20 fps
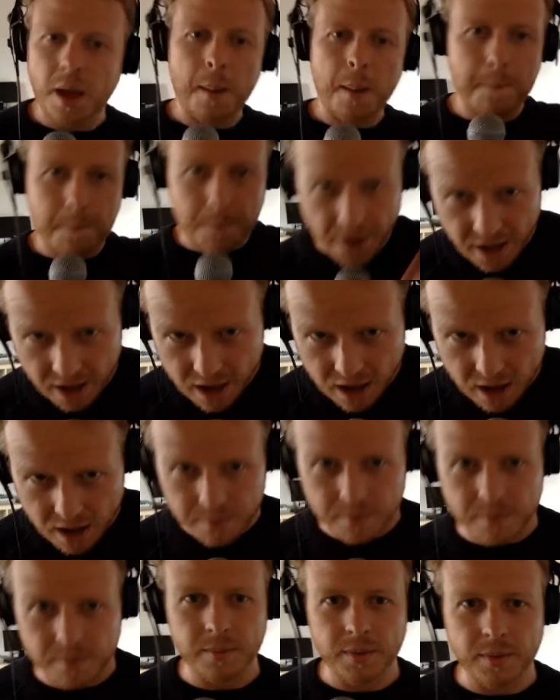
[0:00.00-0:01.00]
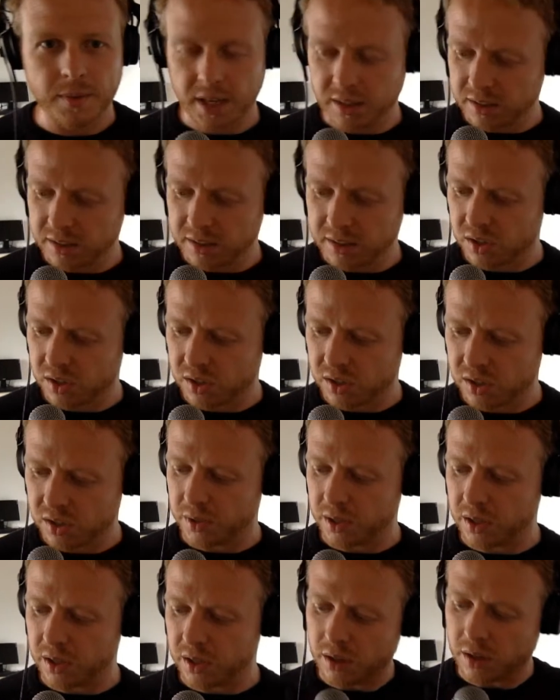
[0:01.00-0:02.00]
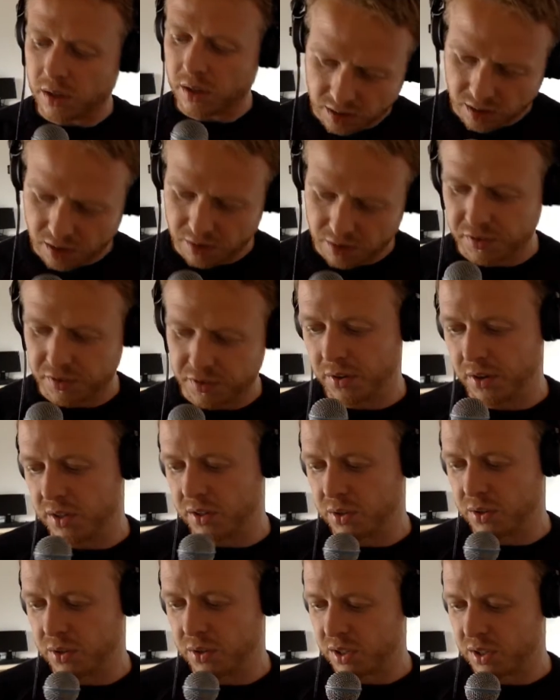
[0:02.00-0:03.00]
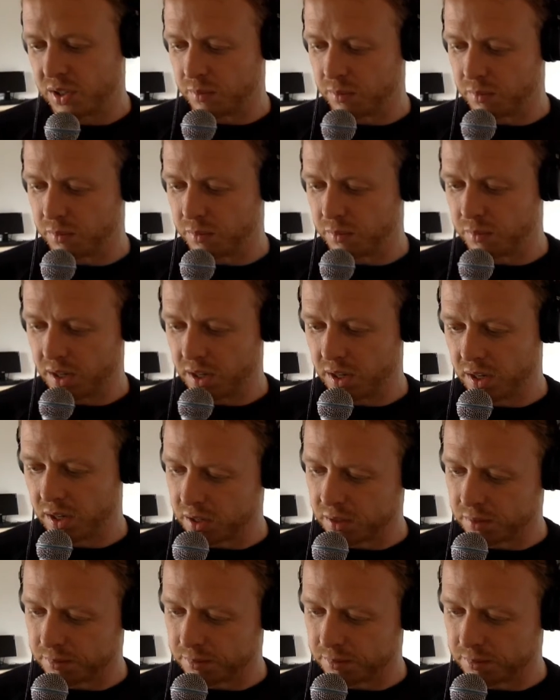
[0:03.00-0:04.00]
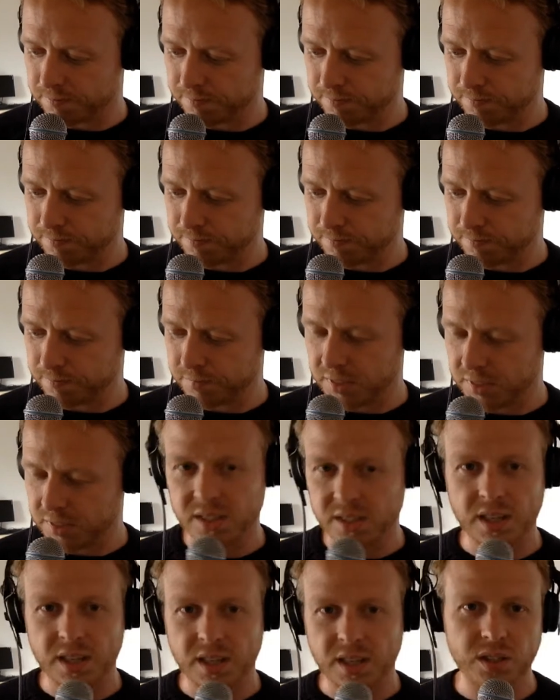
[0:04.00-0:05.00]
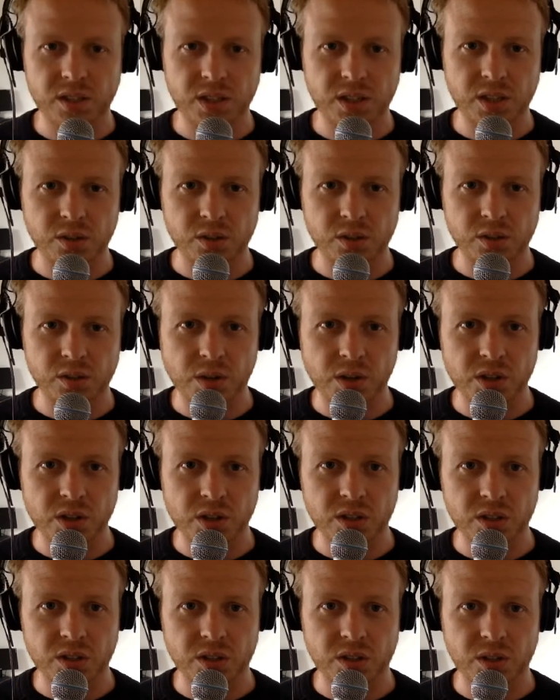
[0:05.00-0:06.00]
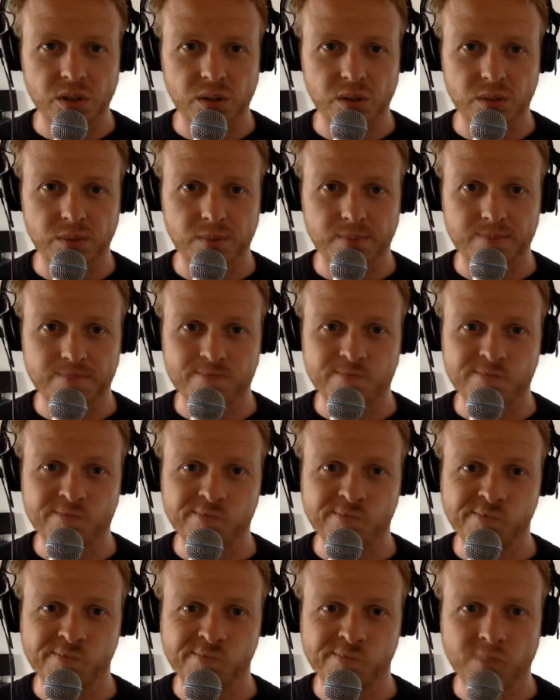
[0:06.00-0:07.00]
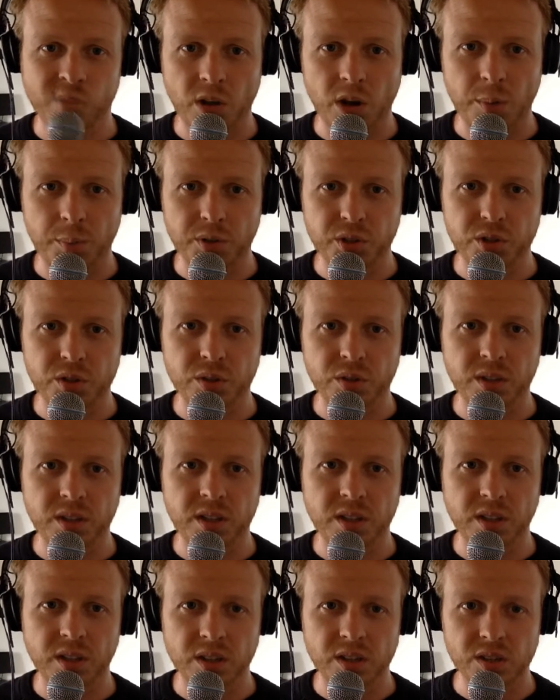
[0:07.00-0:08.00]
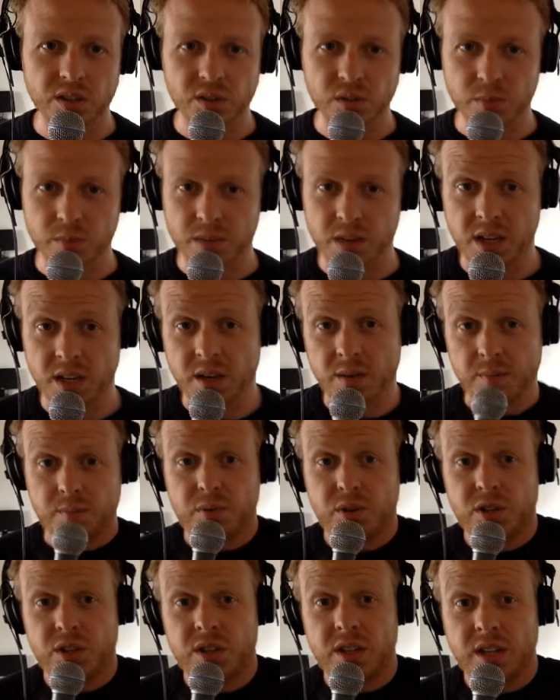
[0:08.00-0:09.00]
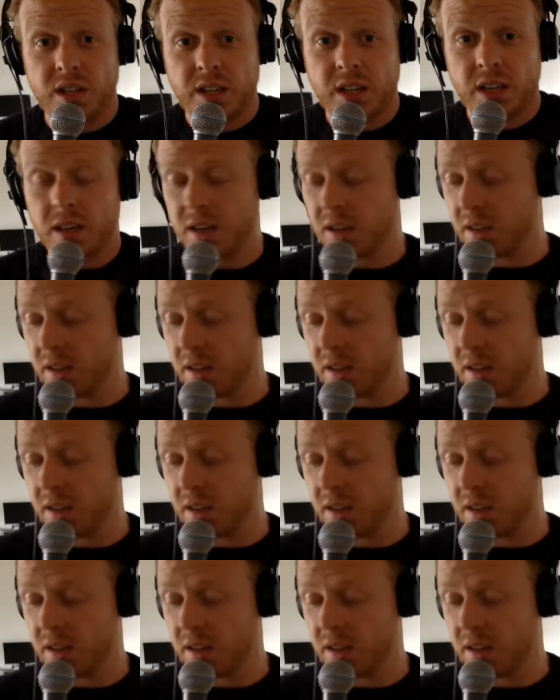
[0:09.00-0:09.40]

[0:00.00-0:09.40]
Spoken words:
Bam! And this could be a very interesting break, but it's out to Deconstruction, so opportunity lost to me personally.